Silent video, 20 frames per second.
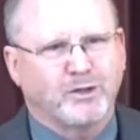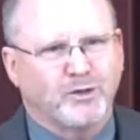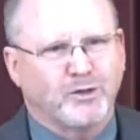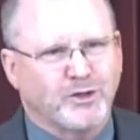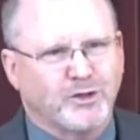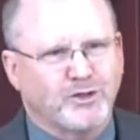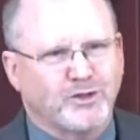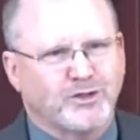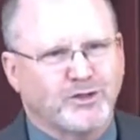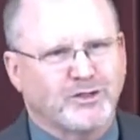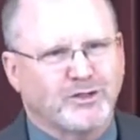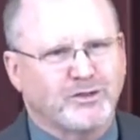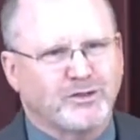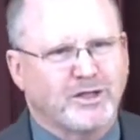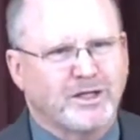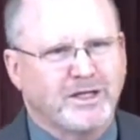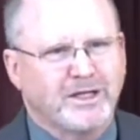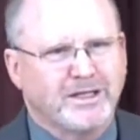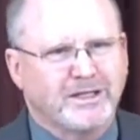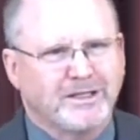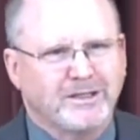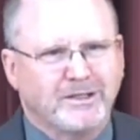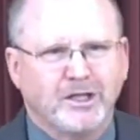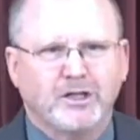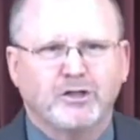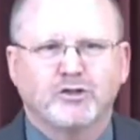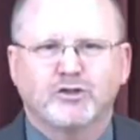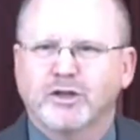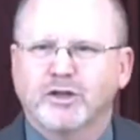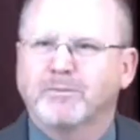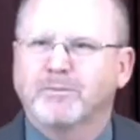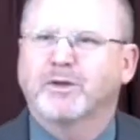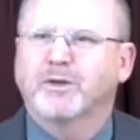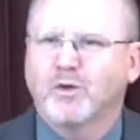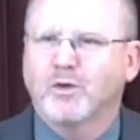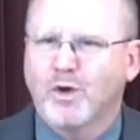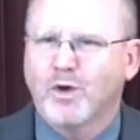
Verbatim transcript: Christians did something